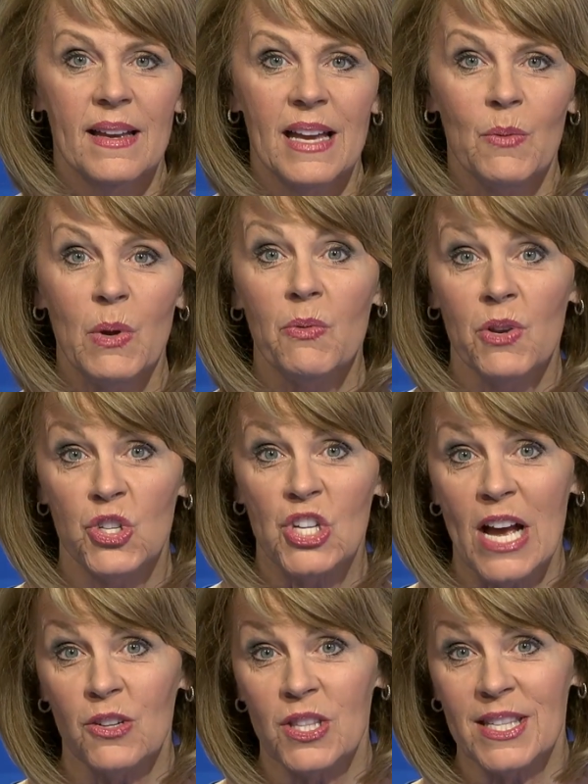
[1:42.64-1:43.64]
And we reached
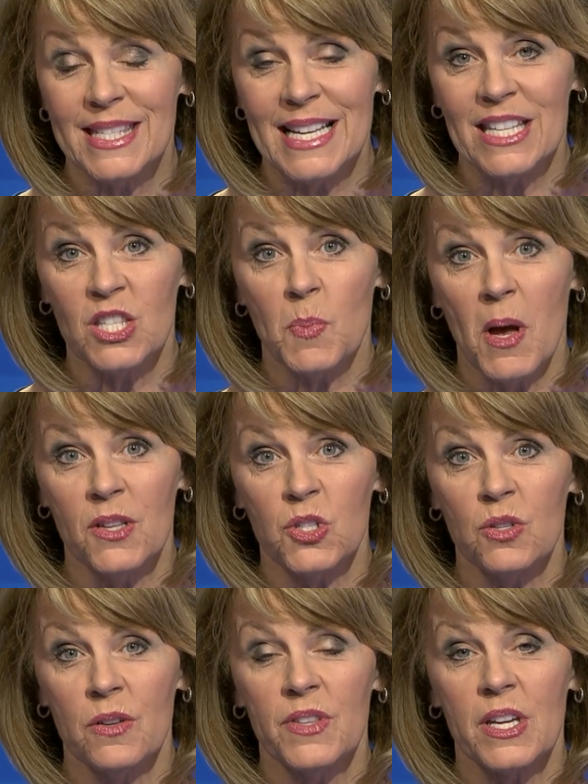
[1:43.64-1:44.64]
out to the Senate
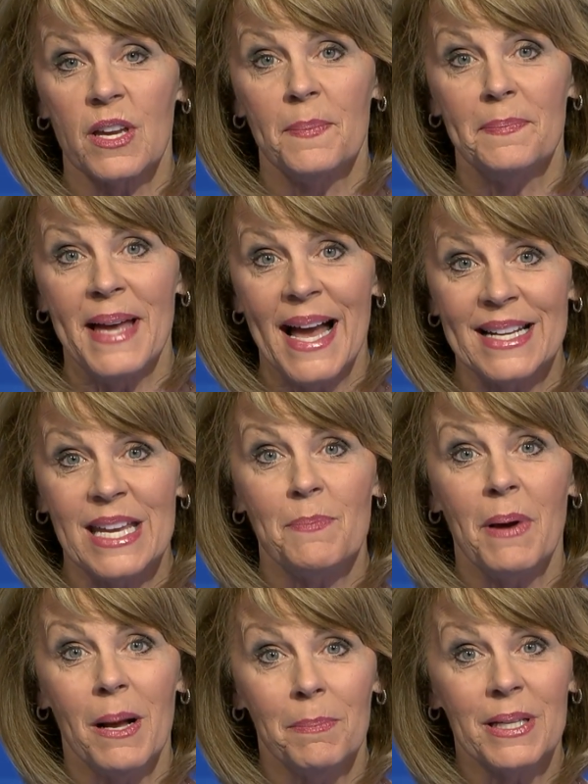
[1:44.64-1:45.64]
sponsor of the Combating
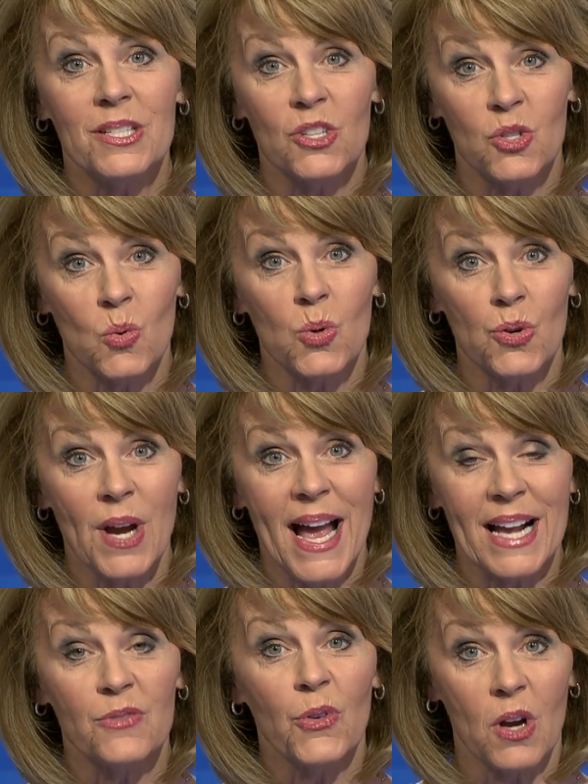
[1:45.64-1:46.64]
Public Disorder
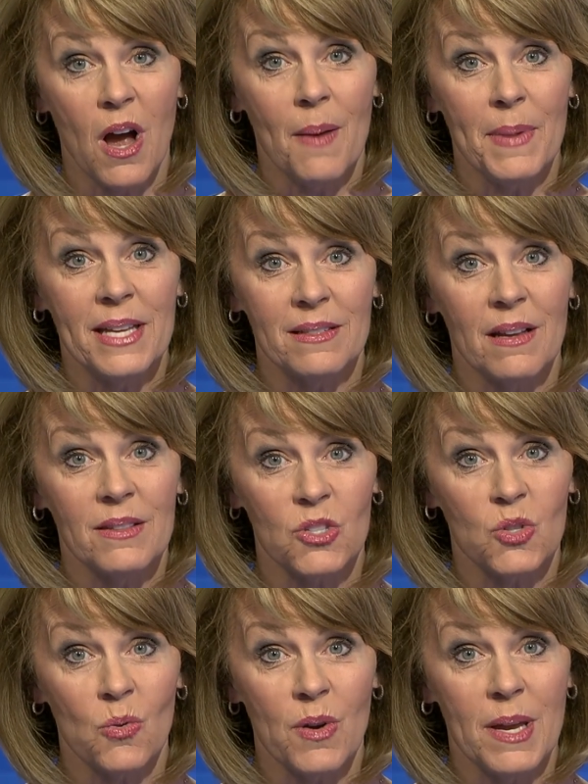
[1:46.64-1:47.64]
Act for comment on the
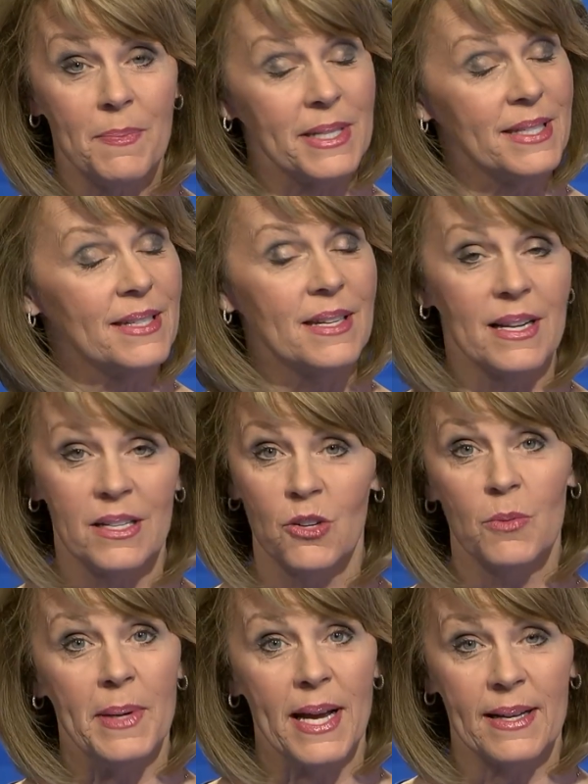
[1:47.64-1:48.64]
story, but did not hear
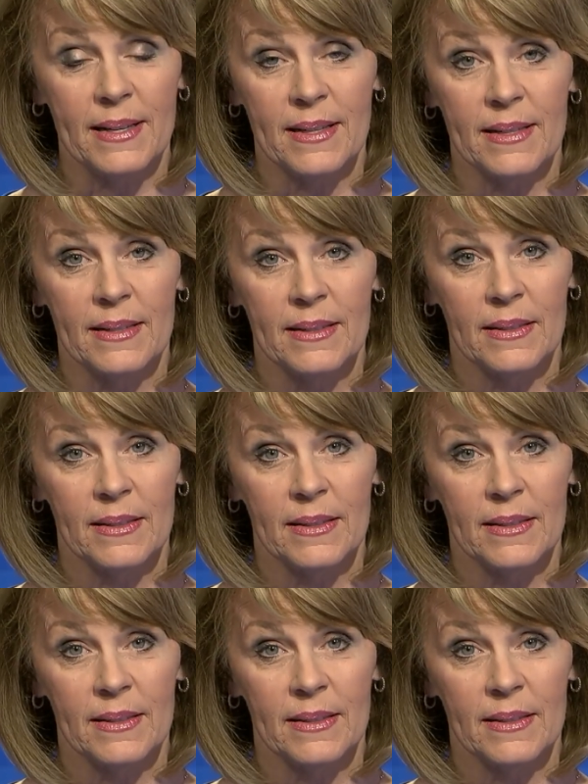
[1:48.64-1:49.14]
back.